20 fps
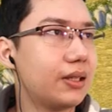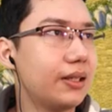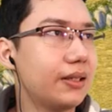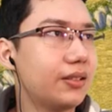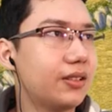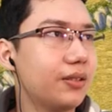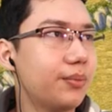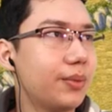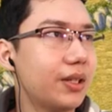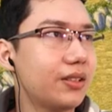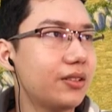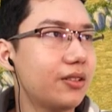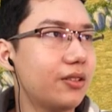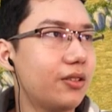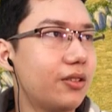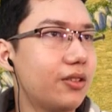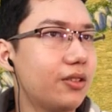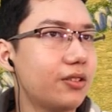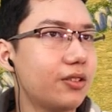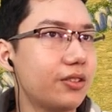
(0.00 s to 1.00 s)
Click to muster
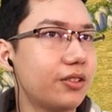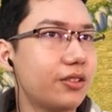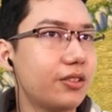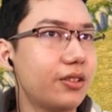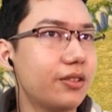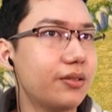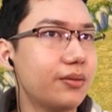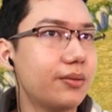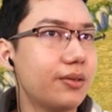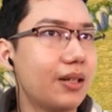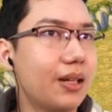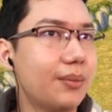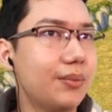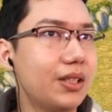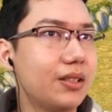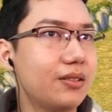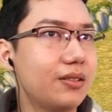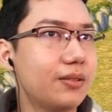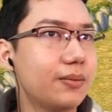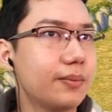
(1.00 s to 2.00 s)
all sorts. So that
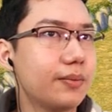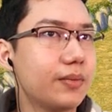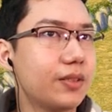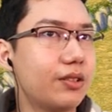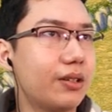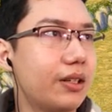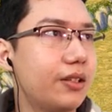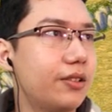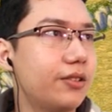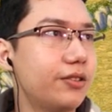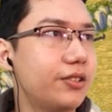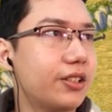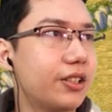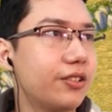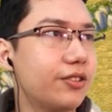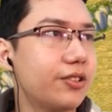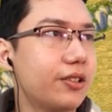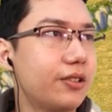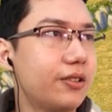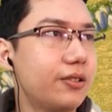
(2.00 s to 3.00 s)
means, do I lose
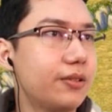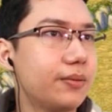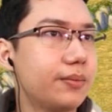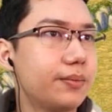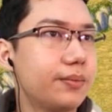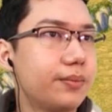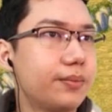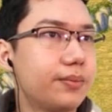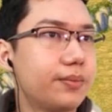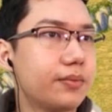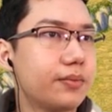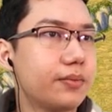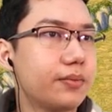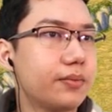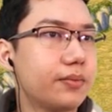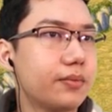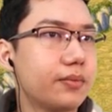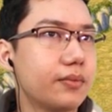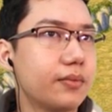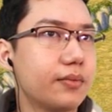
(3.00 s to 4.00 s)
control?
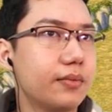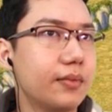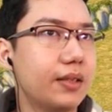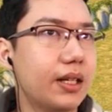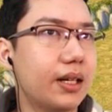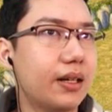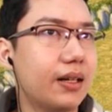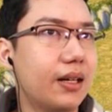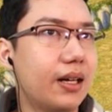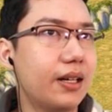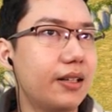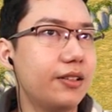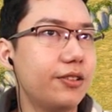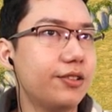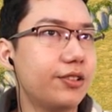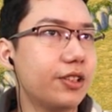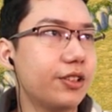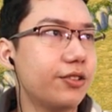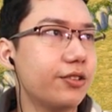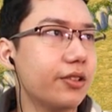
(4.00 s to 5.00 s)
Yeah, I
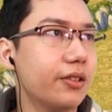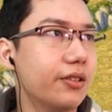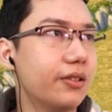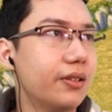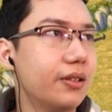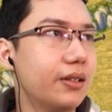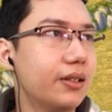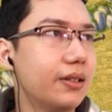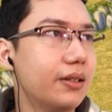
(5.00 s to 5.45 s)
lose control.